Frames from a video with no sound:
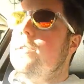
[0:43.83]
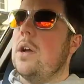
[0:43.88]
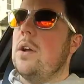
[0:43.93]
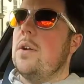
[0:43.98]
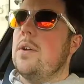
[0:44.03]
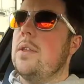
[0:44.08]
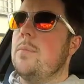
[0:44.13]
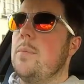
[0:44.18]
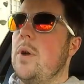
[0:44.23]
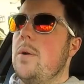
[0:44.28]
So
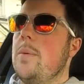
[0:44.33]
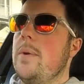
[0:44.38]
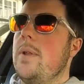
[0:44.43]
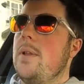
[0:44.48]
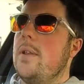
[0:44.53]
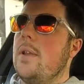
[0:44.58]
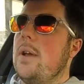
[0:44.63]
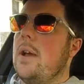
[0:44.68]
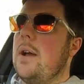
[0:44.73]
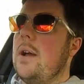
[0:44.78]
at the
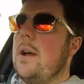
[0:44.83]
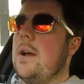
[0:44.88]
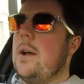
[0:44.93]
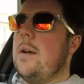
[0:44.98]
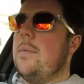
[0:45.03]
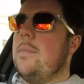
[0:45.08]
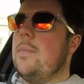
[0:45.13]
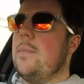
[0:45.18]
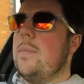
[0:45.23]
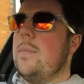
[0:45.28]
moment,
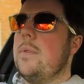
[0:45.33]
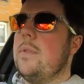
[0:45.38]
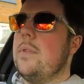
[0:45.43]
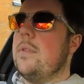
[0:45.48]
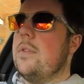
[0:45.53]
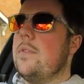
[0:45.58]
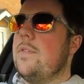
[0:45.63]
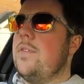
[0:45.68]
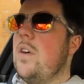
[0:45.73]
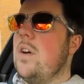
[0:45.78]
the